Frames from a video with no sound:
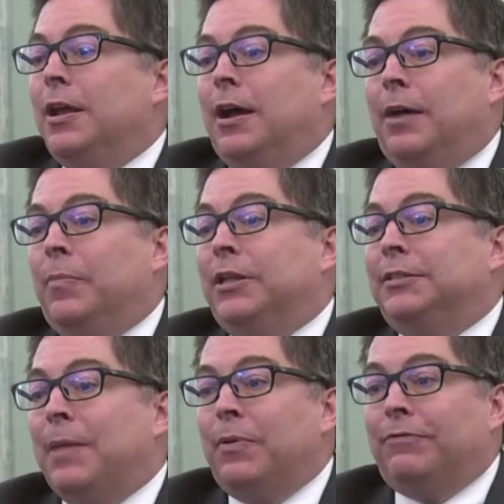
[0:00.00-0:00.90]
But it's
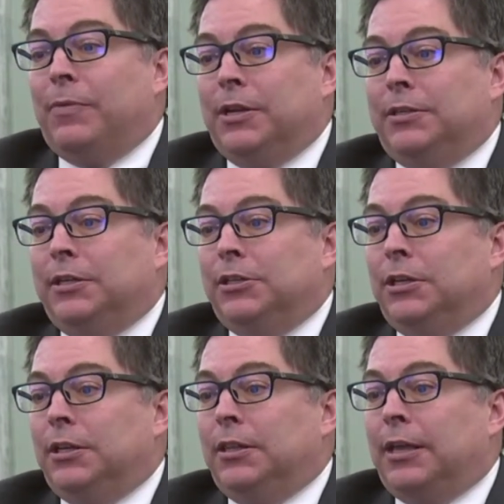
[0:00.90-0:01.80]
separate from the decision
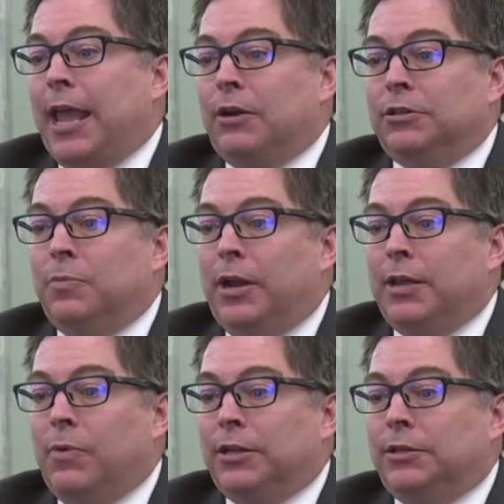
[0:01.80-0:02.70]
that the CARES money
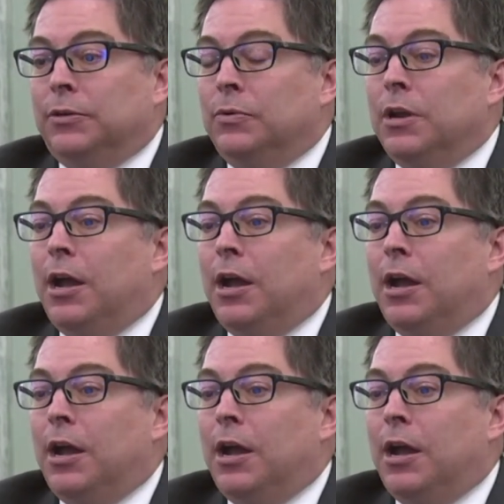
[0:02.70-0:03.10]
went to